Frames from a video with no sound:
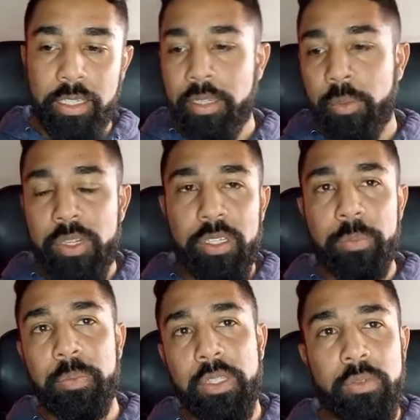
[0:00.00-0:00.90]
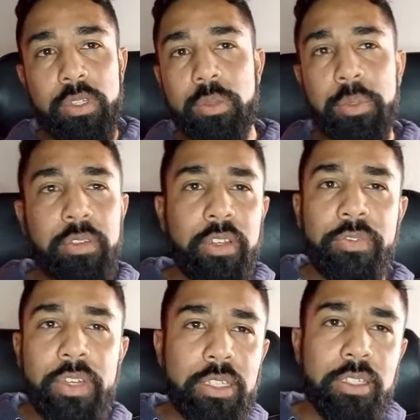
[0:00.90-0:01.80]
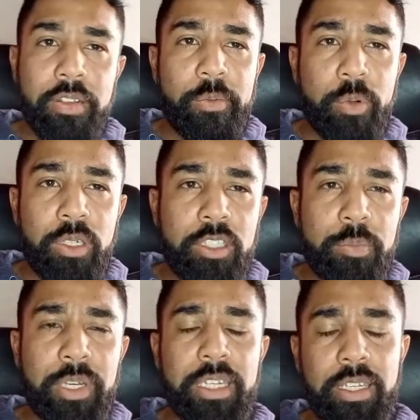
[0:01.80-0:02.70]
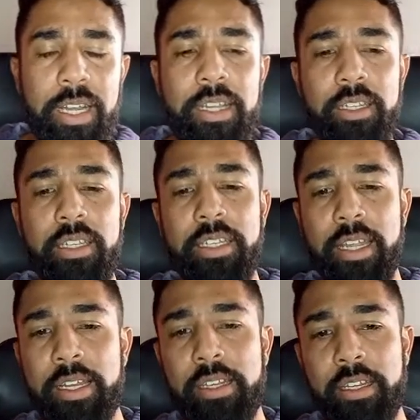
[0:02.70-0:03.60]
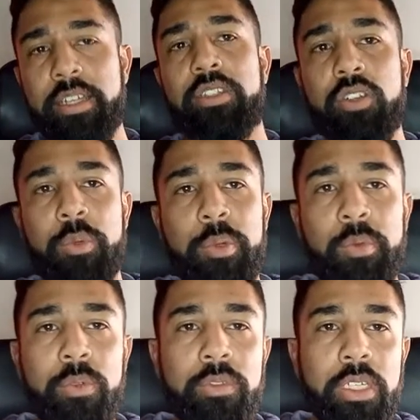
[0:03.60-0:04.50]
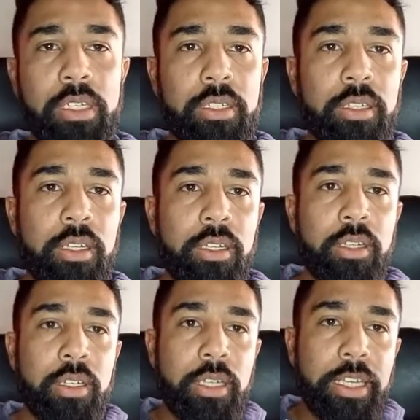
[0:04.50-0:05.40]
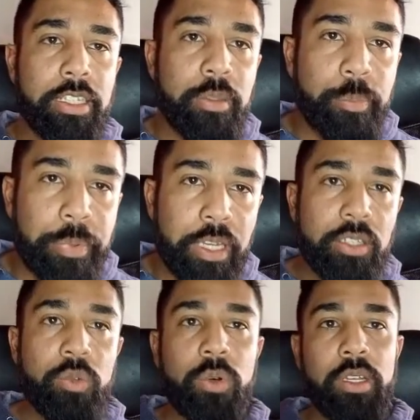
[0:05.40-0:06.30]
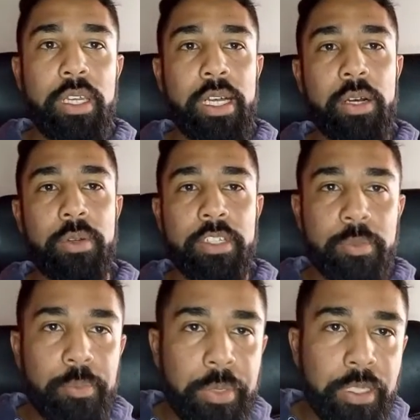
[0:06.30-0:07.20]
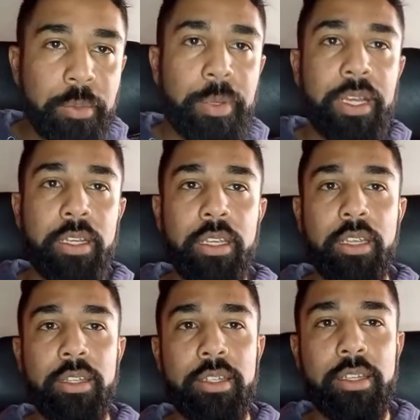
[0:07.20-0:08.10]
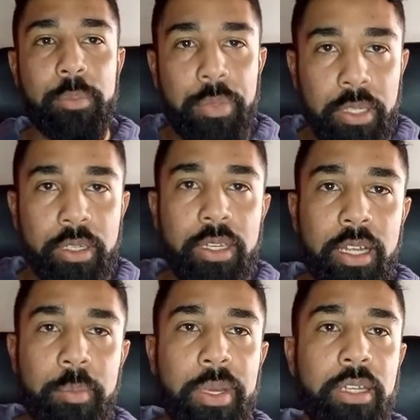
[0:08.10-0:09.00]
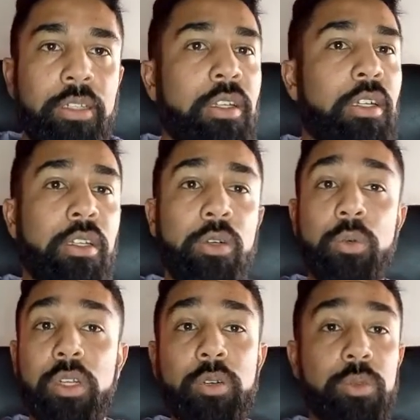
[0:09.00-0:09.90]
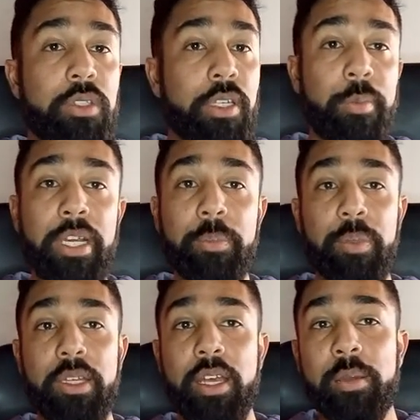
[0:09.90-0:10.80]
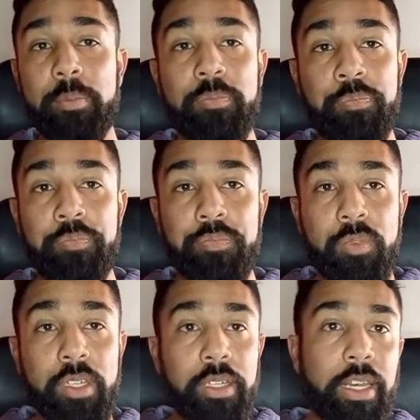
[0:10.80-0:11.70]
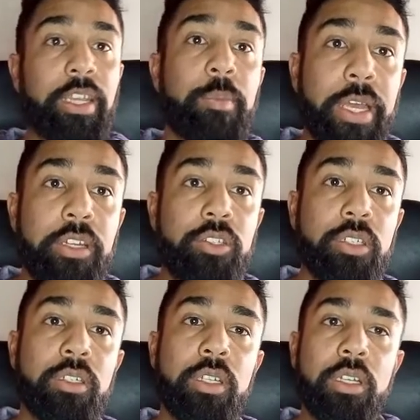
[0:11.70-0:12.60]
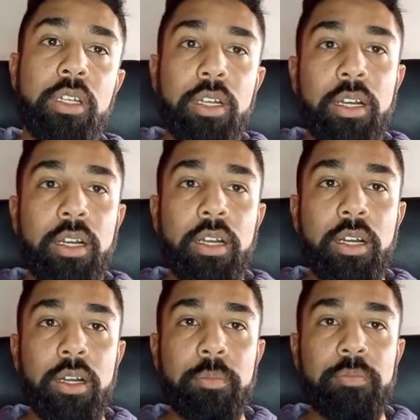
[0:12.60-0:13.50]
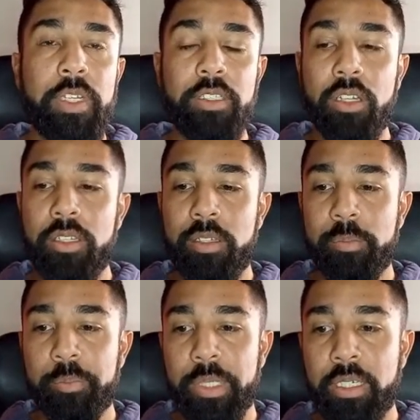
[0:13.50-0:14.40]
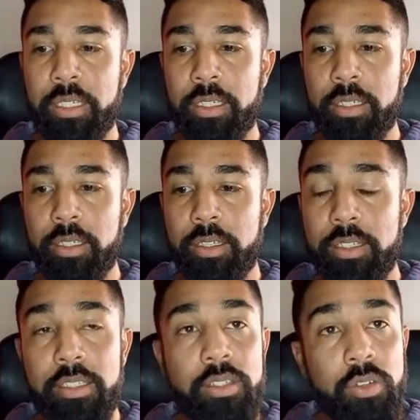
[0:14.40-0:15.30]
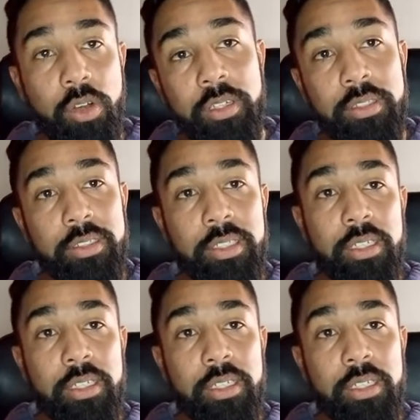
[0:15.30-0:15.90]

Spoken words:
was a bit defensive at Wolves, but he done a great job at Wolves, and he has a better squad now. He has better backing. He's at a bigger club, and who knows, he might become a great manager at Tottenham. But this is not